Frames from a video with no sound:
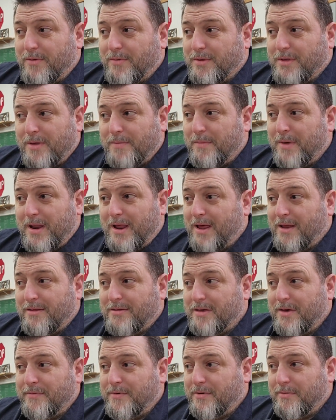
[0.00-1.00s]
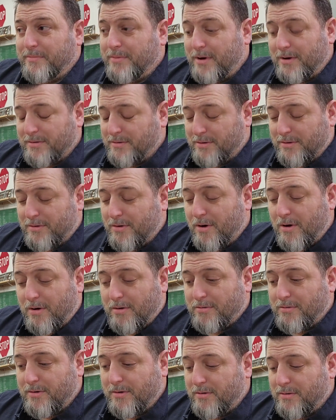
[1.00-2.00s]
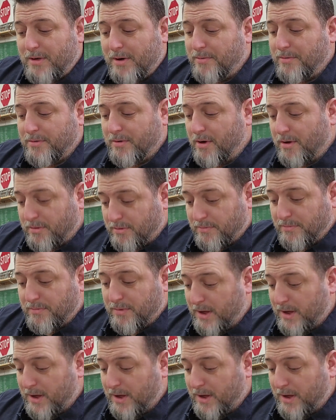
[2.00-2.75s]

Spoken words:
which I might have had $700 in the car. So that was awesome.